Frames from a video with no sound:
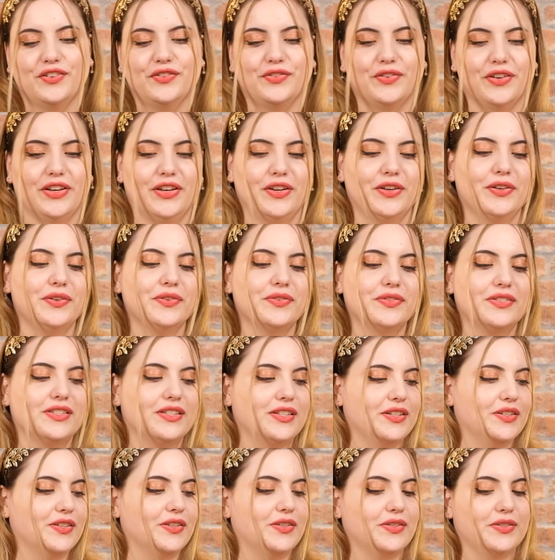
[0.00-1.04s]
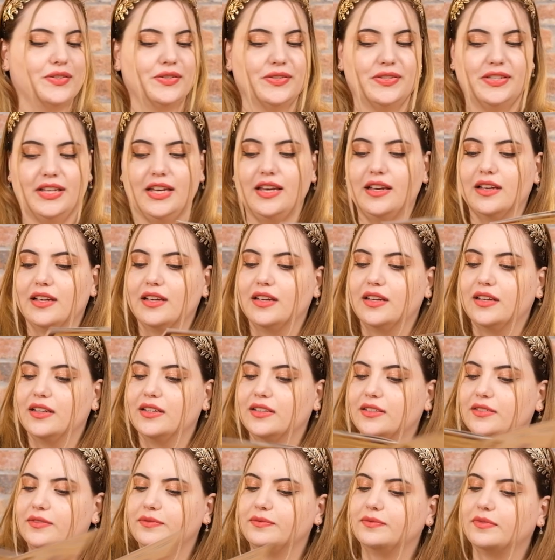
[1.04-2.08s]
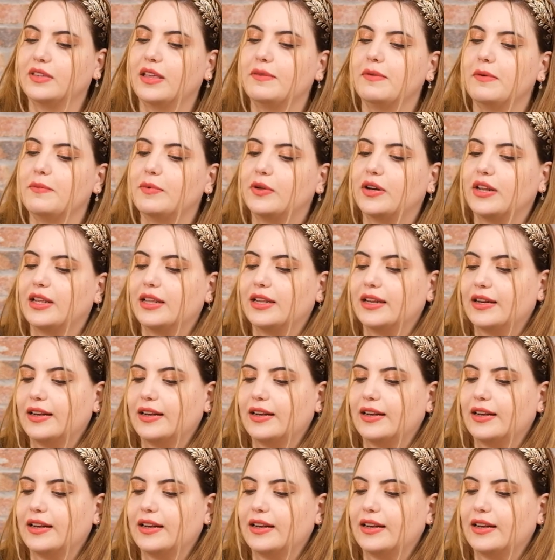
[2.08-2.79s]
for you to see. Let me put it